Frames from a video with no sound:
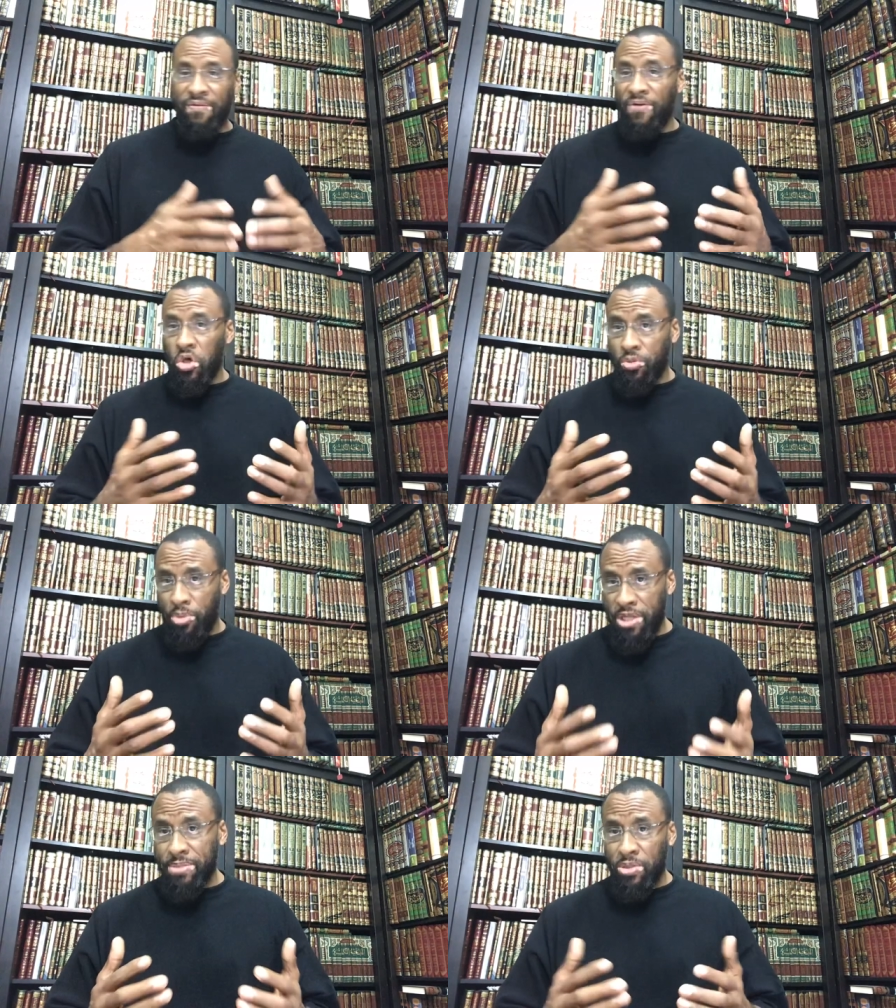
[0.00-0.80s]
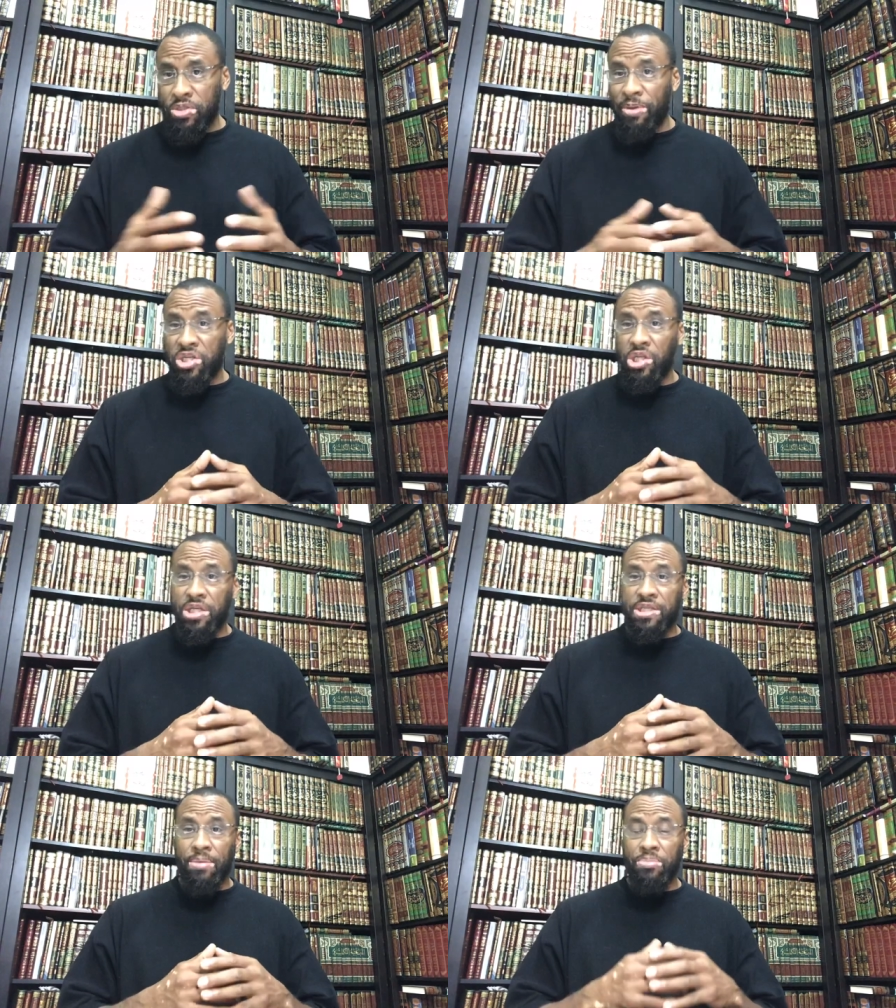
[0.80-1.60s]
making false principles,
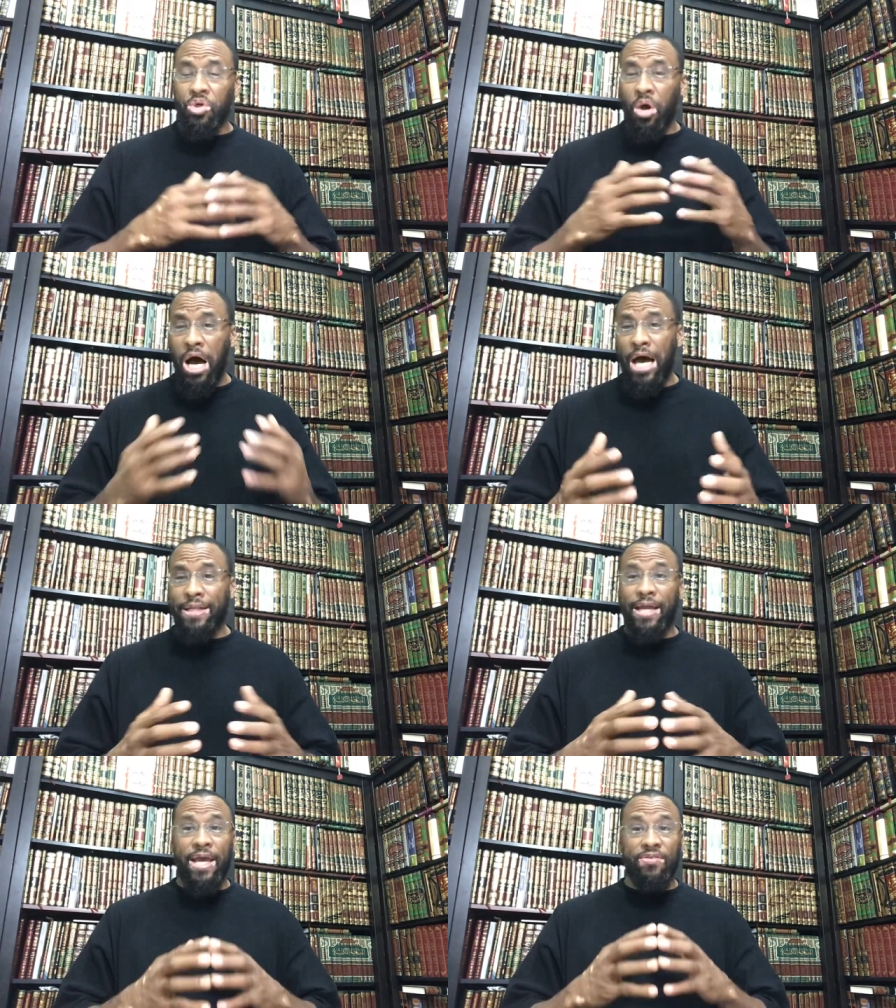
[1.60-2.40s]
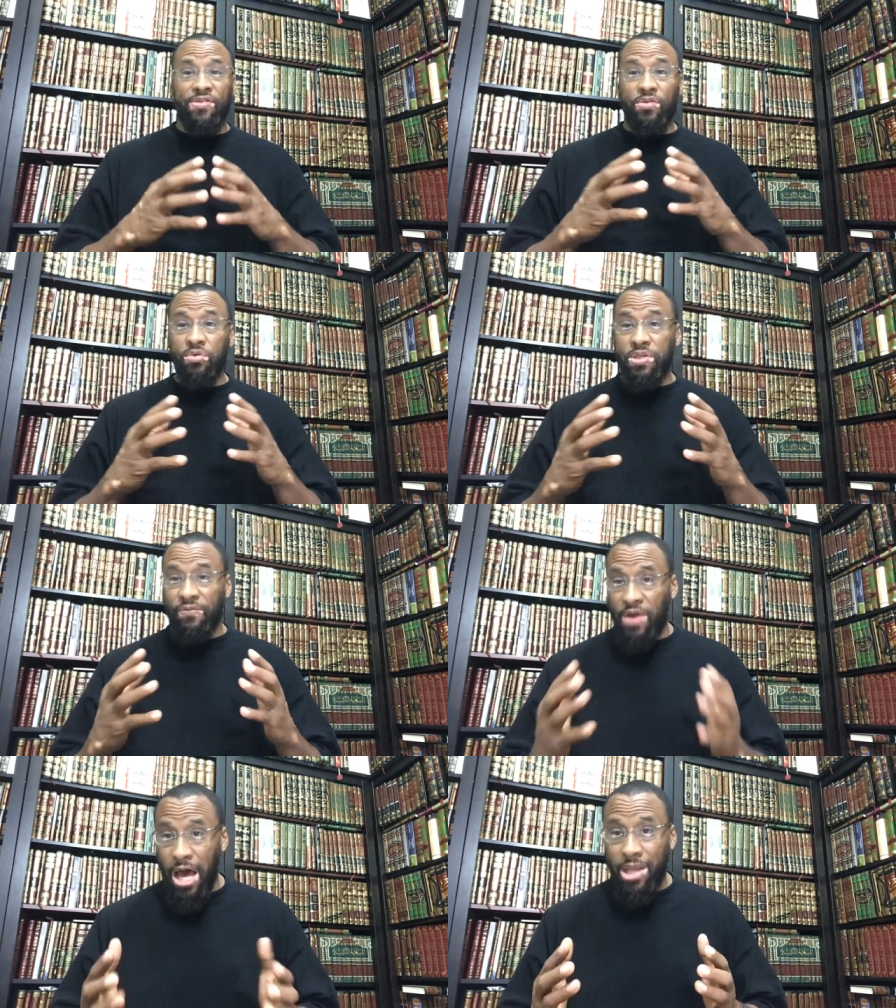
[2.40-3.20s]
especially some du'at and
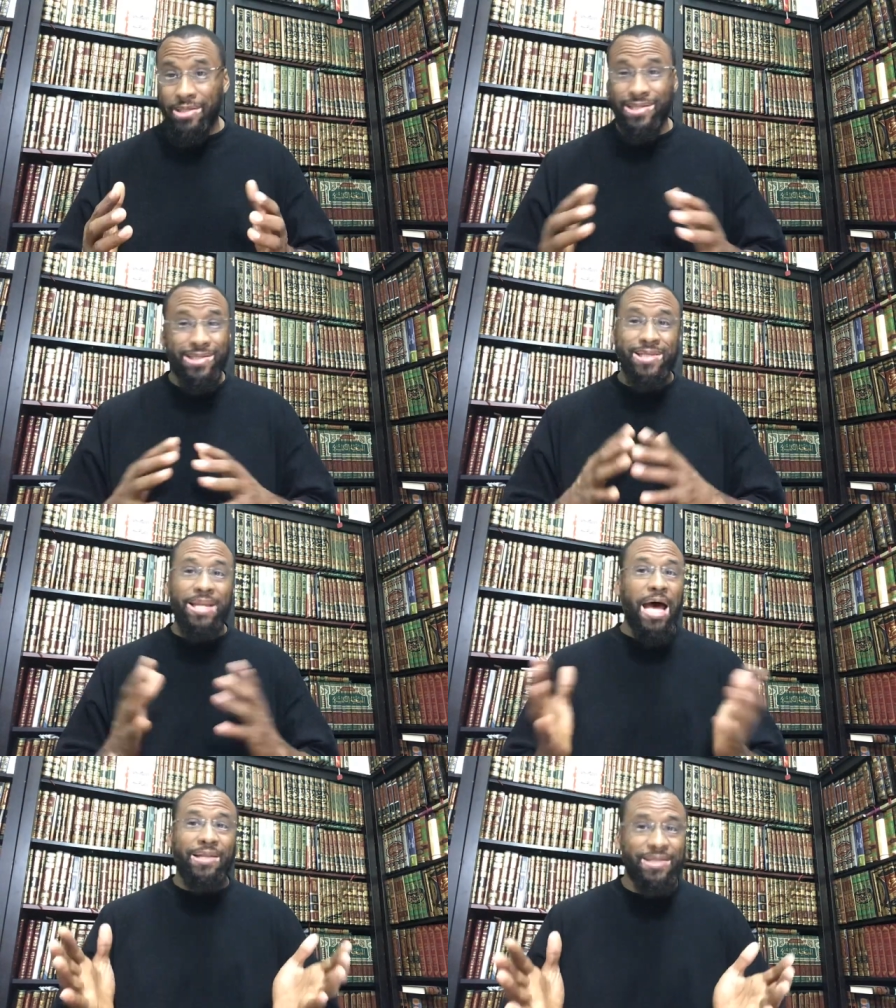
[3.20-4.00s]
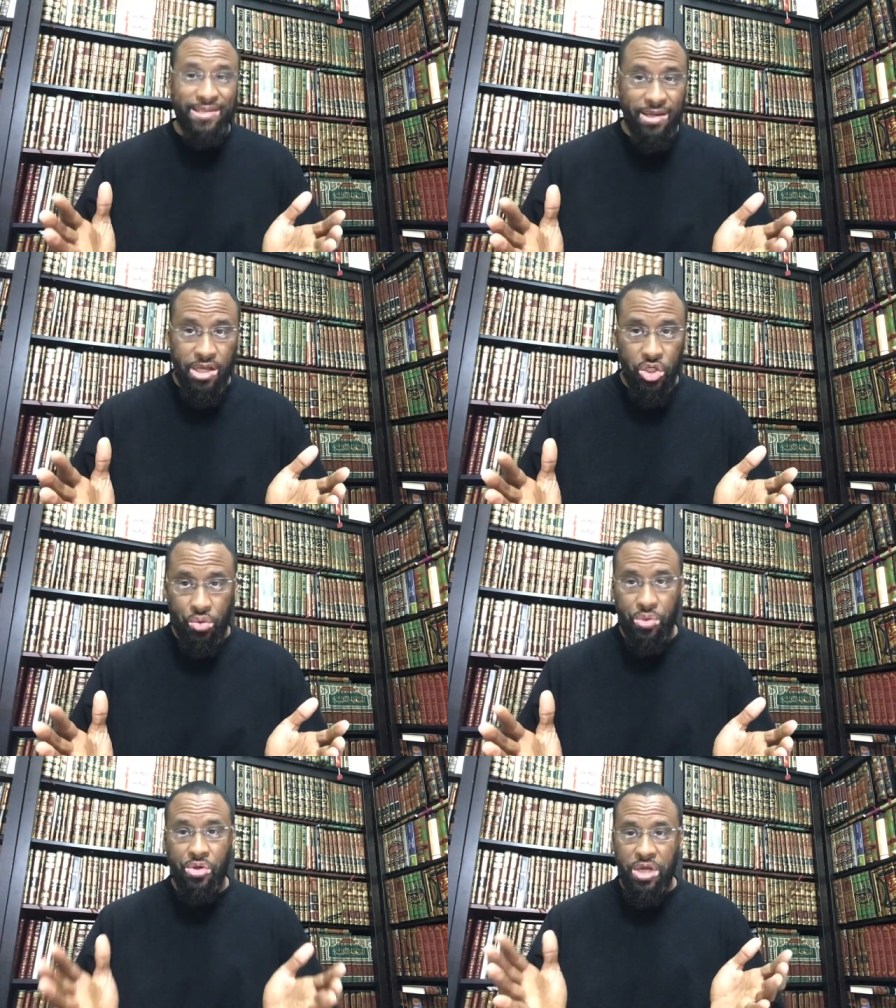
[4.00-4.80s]
students of knowledge. And this is not just an
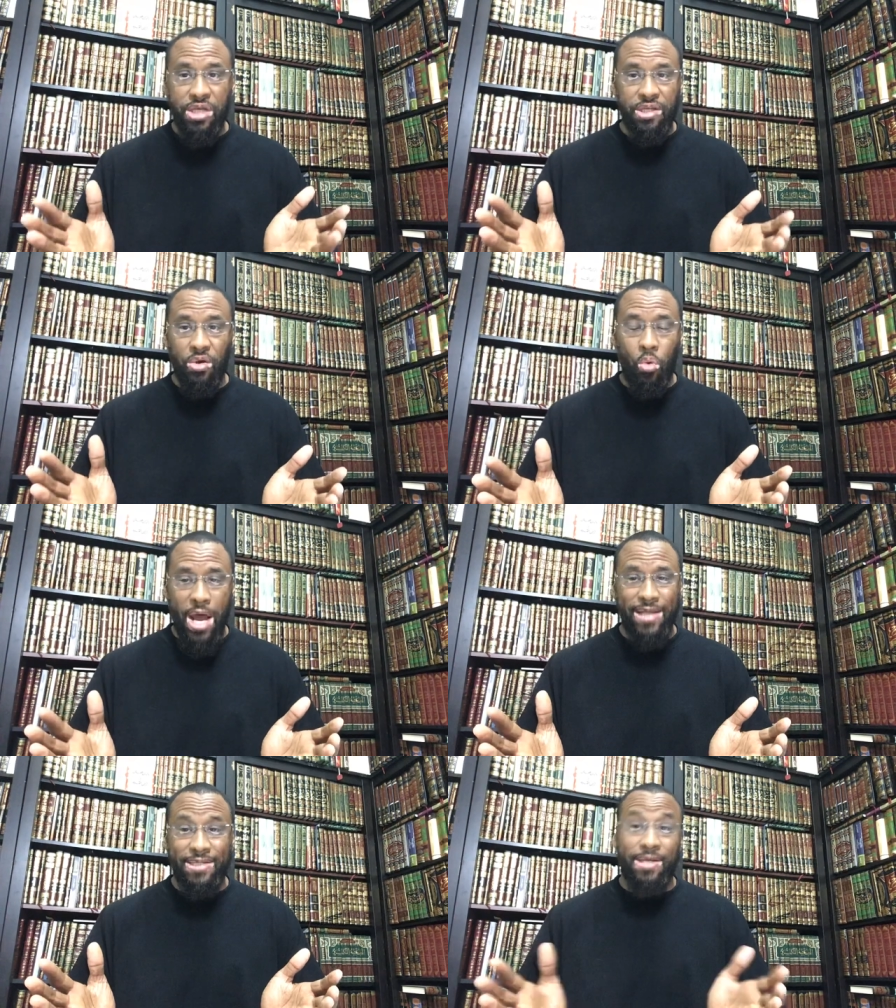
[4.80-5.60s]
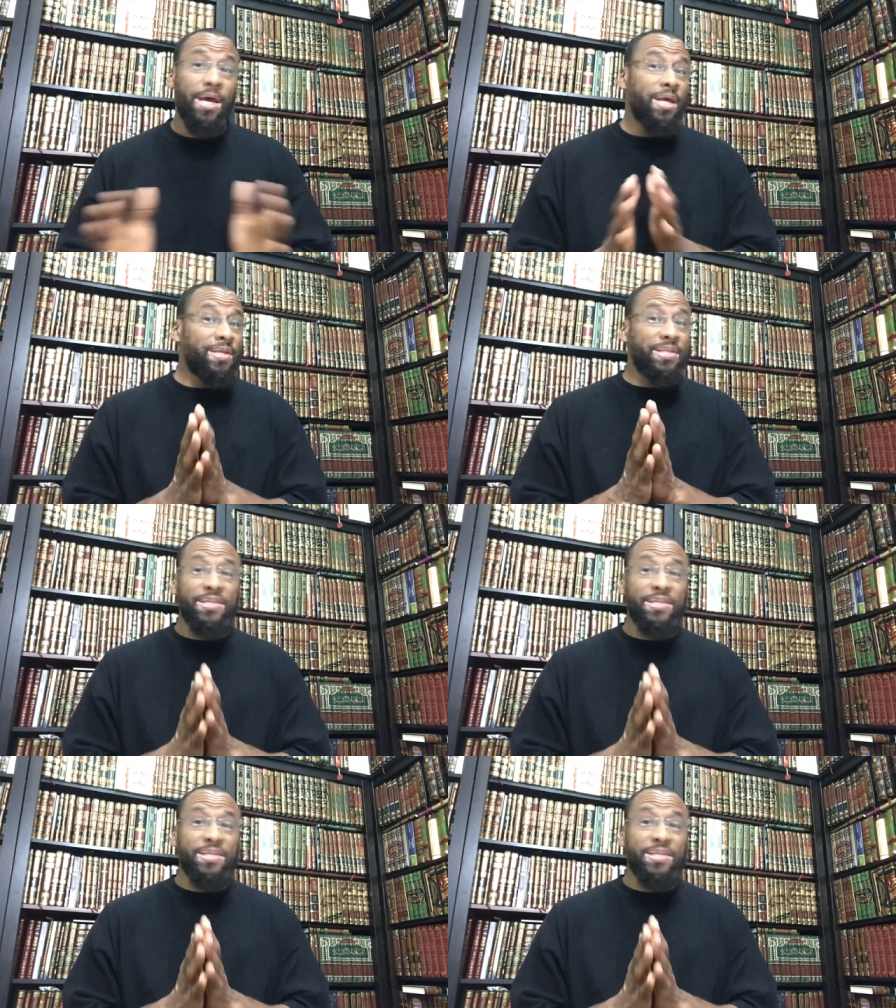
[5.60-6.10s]
issue unique to the West.